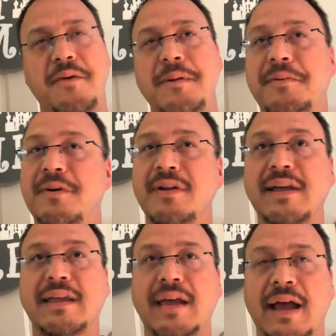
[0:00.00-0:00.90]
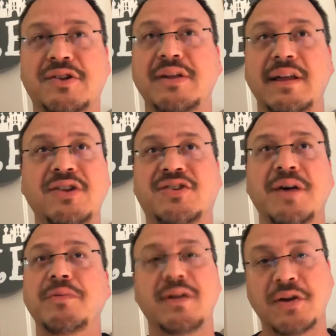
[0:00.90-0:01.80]
remember, actually each
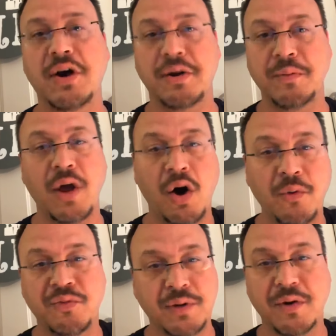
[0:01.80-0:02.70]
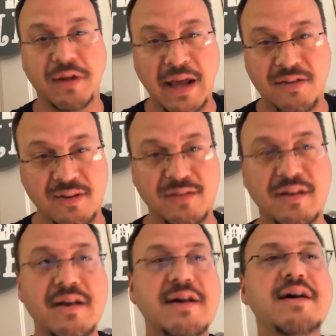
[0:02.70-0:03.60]
time we had gone, we always would go to Casey's.
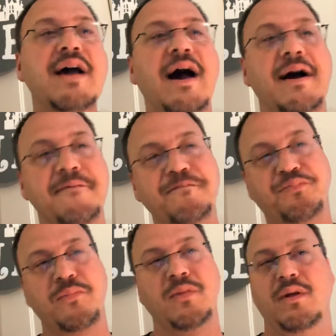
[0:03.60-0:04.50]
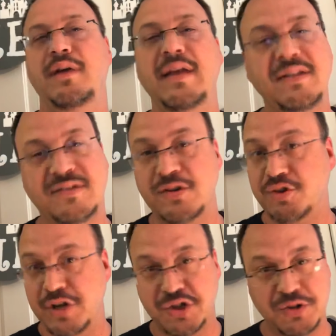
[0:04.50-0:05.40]
It's a
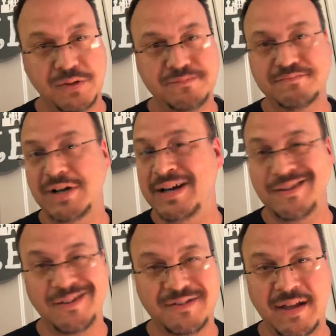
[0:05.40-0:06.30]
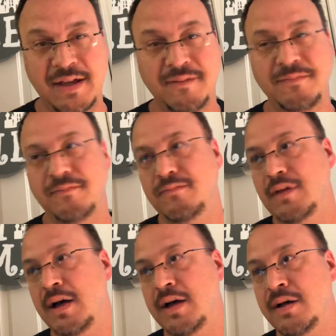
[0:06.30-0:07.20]
traditional hot dog stand.
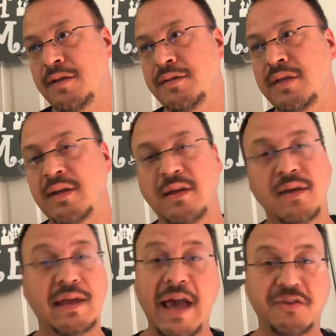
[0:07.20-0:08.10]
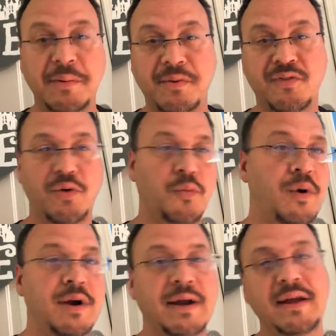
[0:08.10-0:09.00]
The cast members are
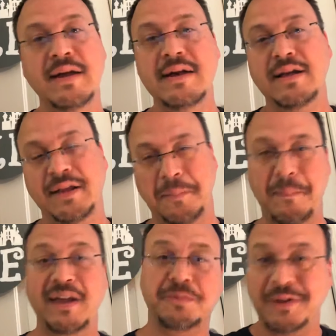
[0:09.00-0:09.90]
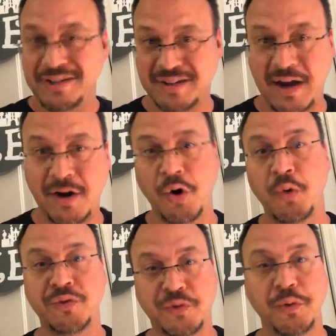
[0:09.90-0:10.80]
wearing baseball attire,
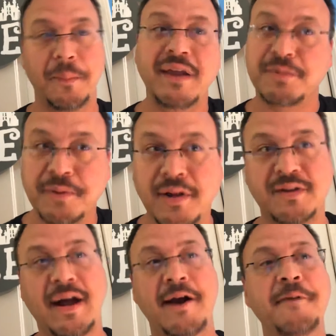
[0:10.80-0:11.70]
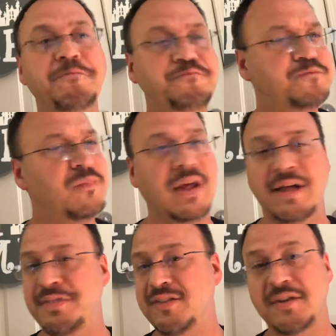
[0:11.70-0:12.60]
old school baseball attire.
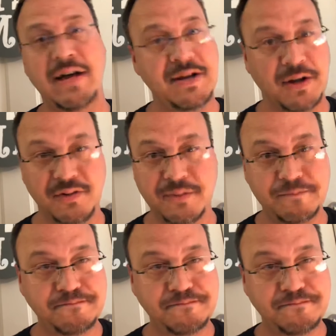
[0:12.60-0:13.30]
They sell hot dogs,